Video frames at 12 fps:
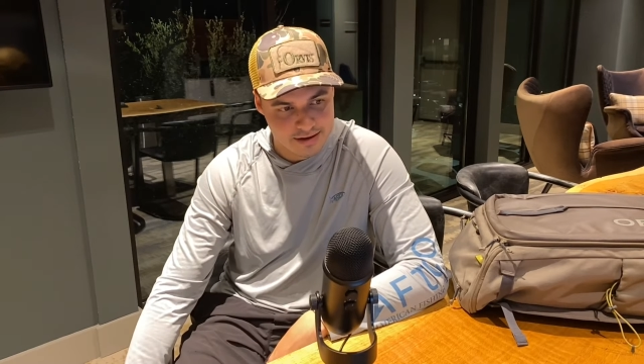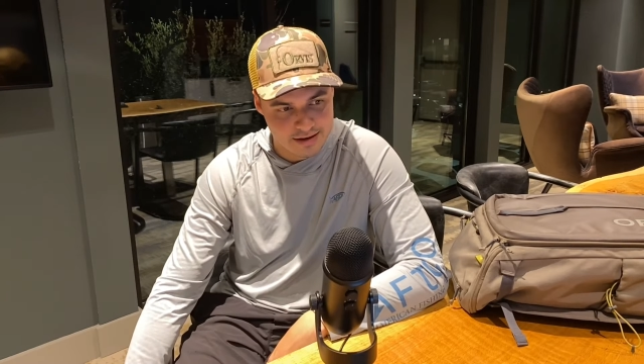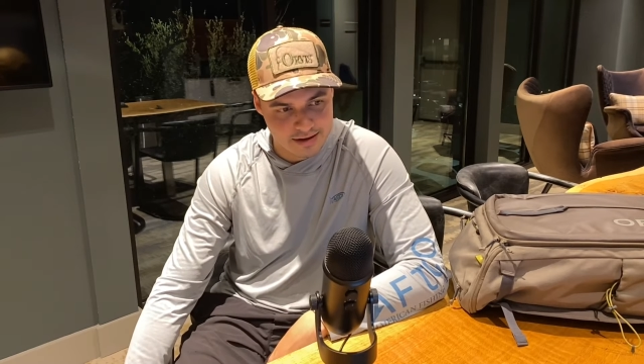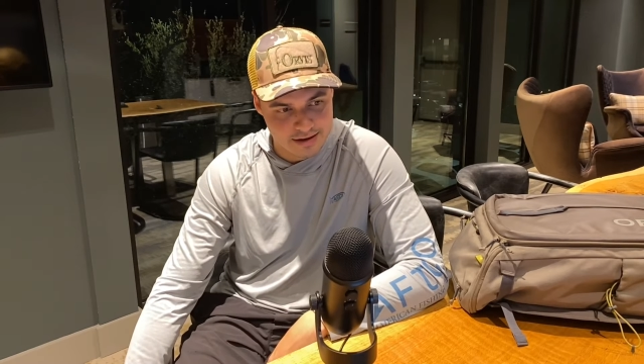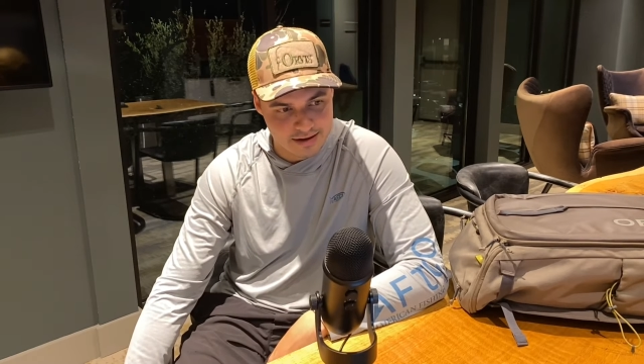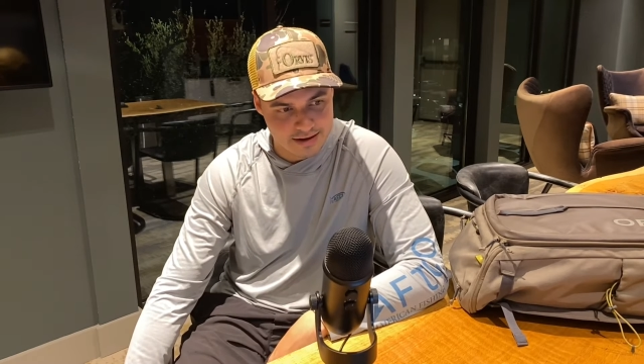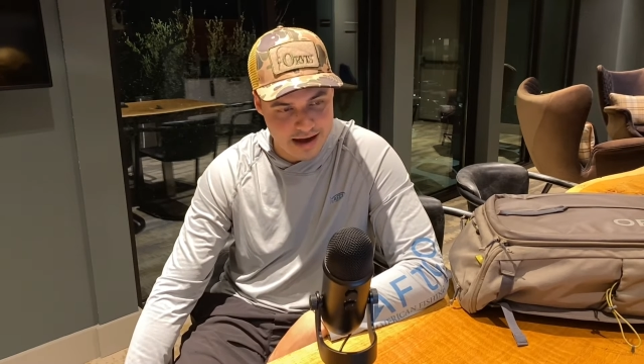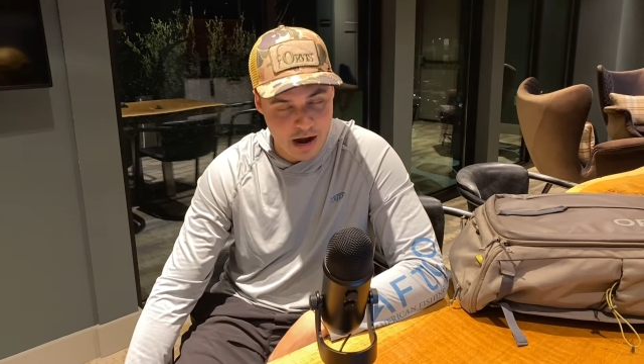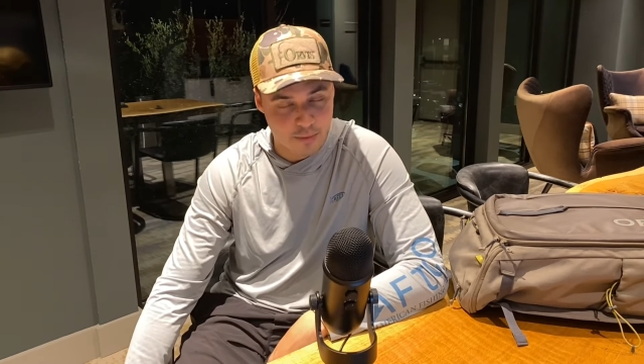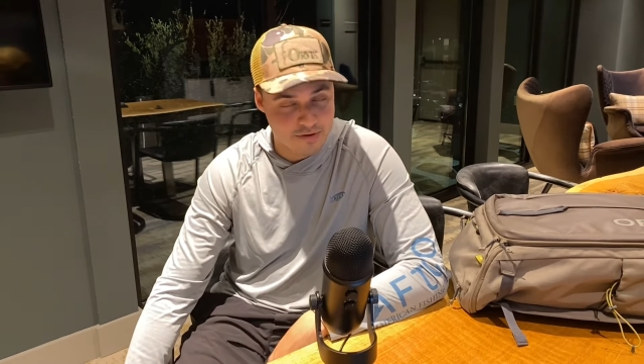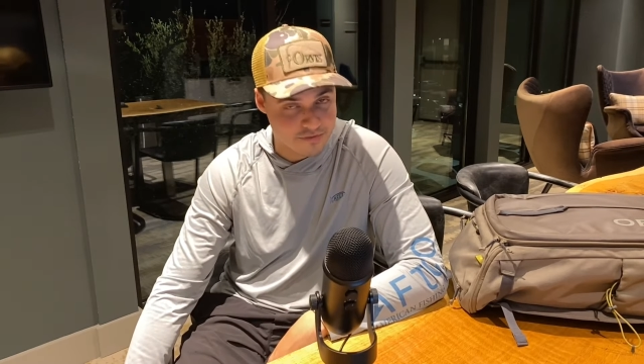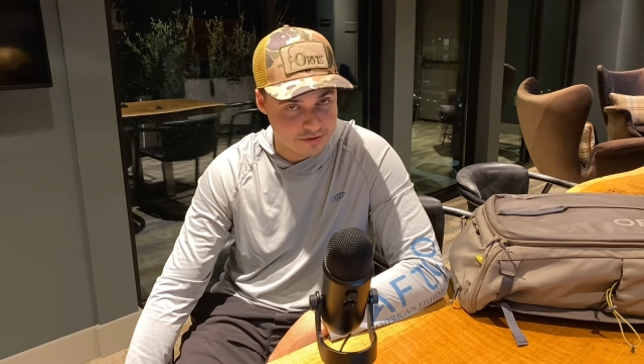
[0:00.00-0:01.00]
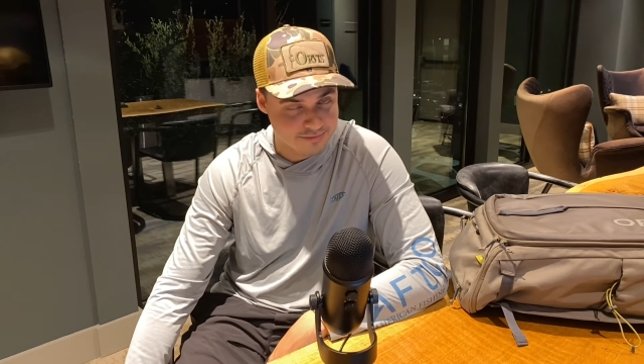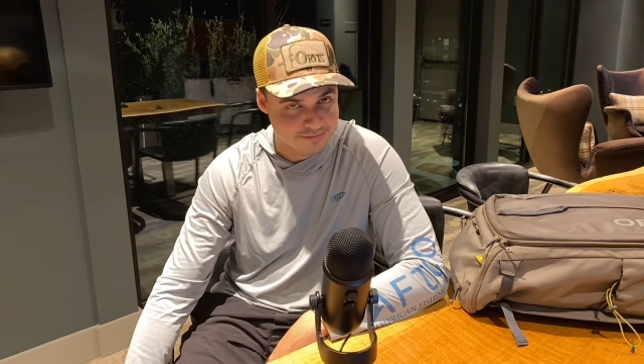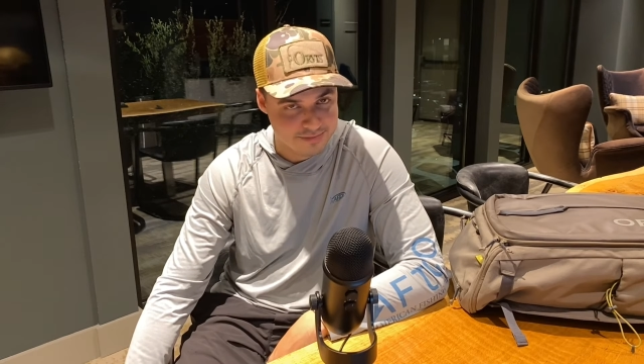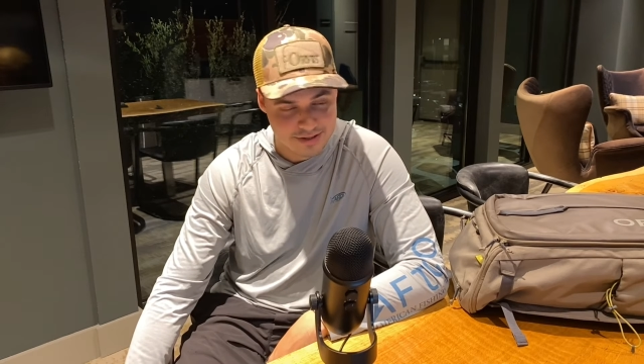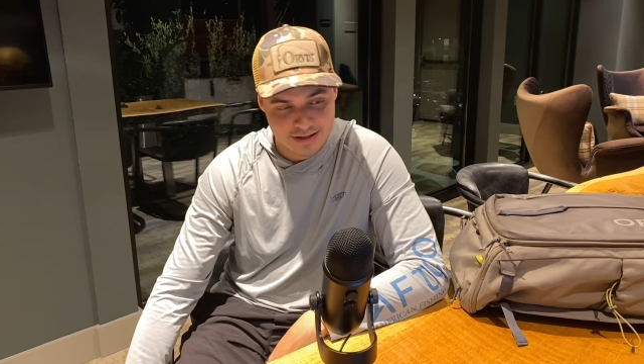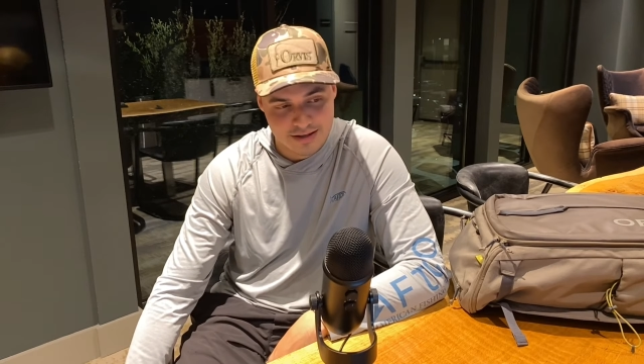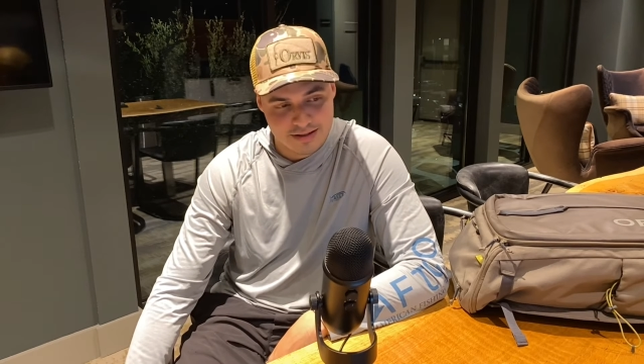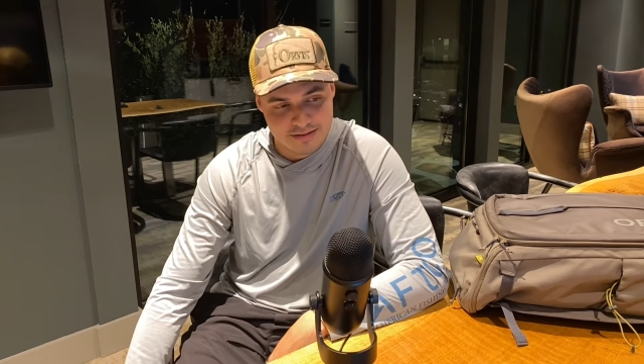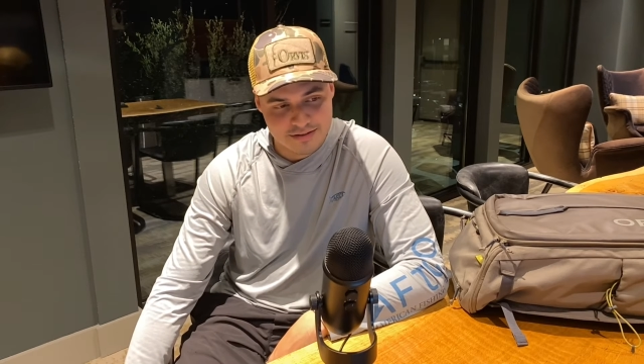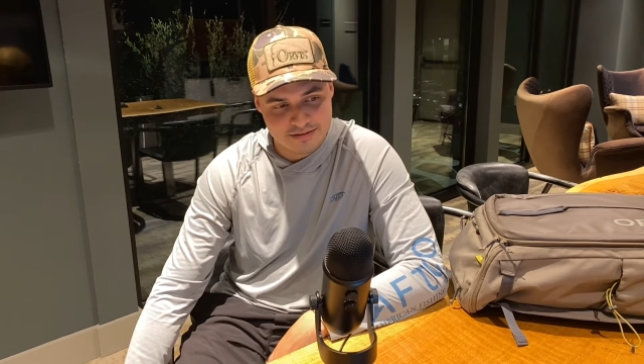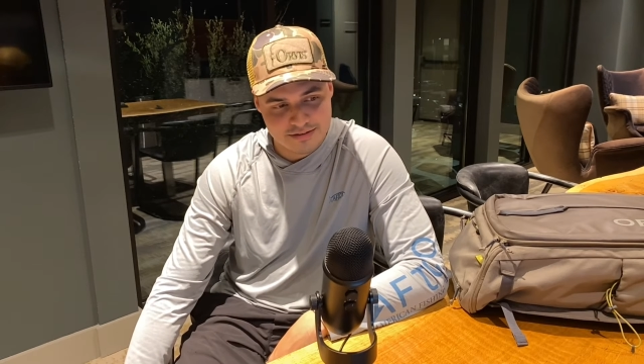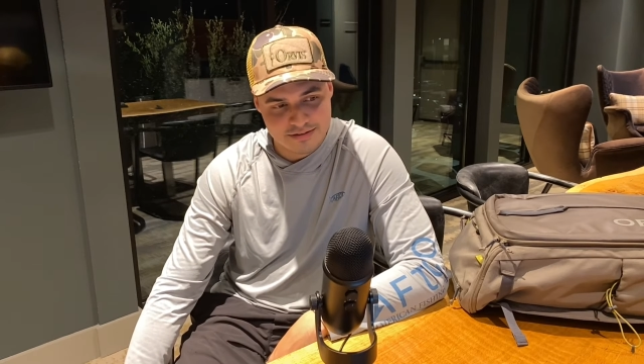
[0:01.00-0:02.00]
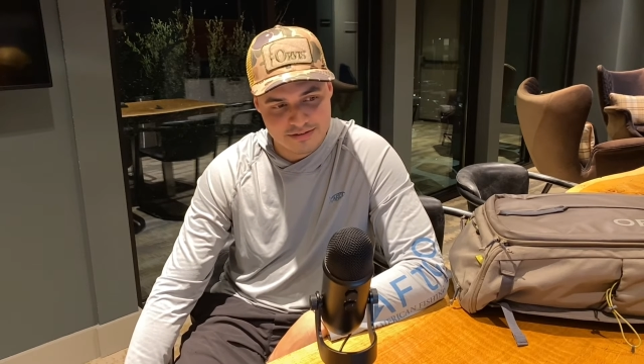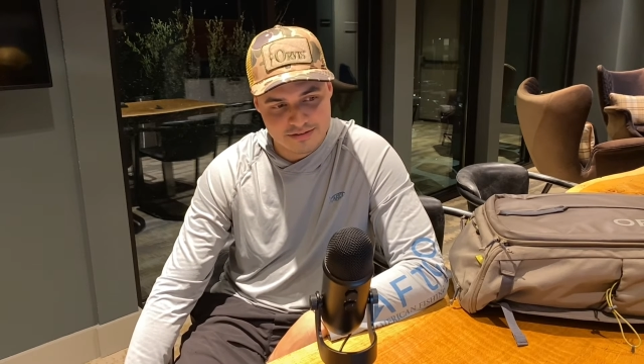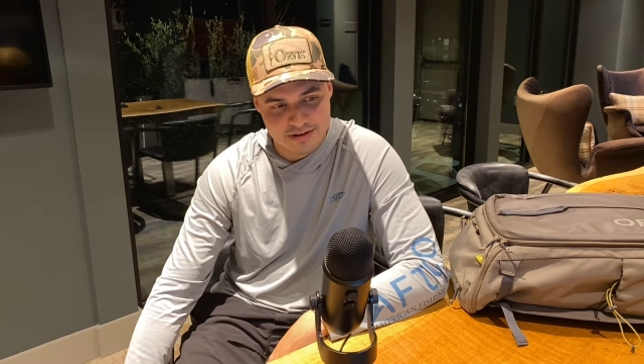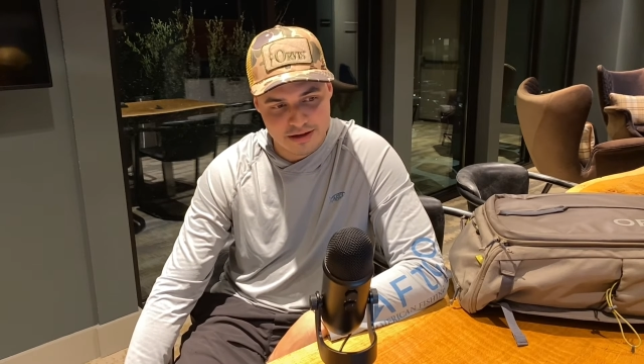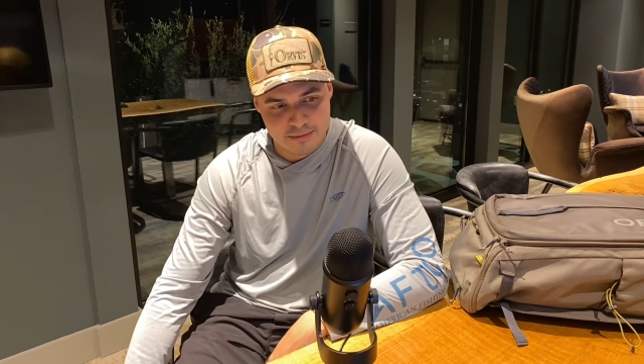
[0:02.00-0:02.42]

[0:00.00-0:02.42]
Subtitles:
However, this is